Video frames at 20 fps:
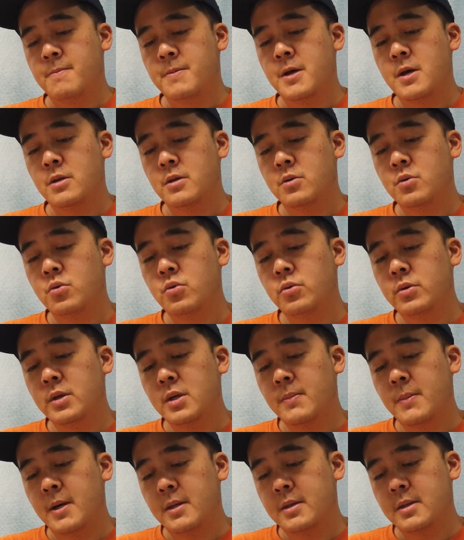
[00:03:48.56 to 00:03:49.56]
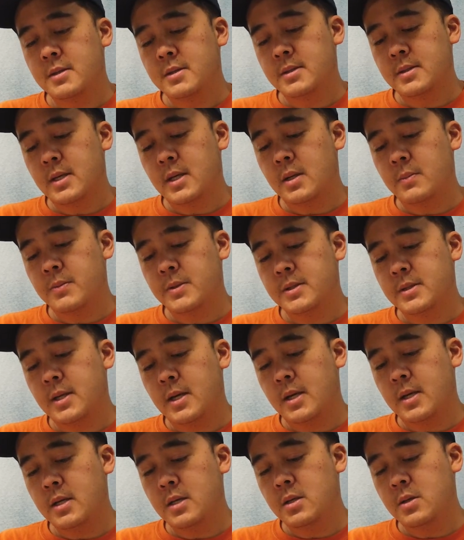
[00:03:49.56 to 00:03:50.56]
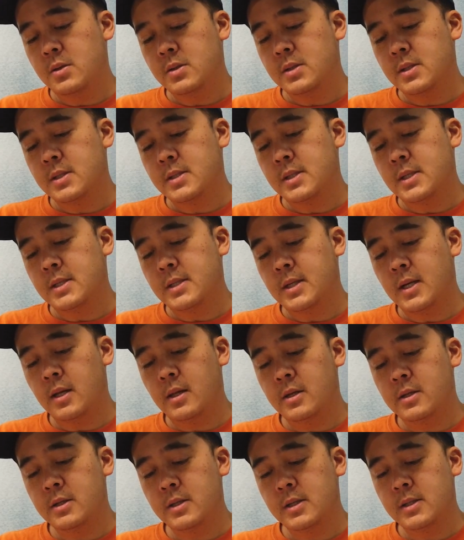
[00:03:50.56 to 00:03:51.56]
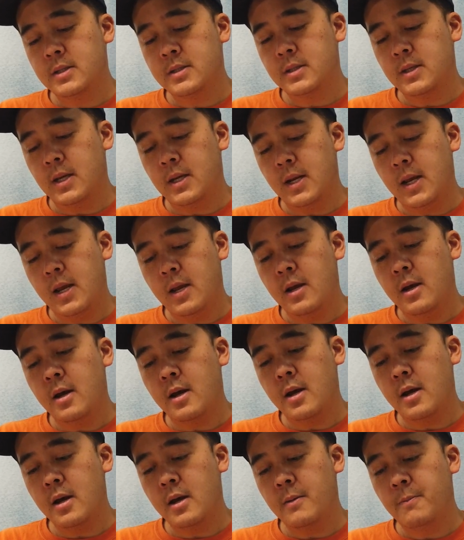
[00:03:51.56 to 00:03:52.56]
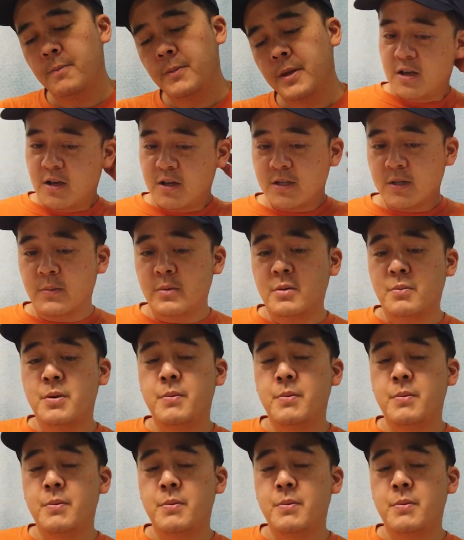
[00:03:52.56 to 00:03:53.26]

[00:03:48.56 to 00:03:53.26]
now the cool thing about this setup is that it uses intelligence and AI. Some of the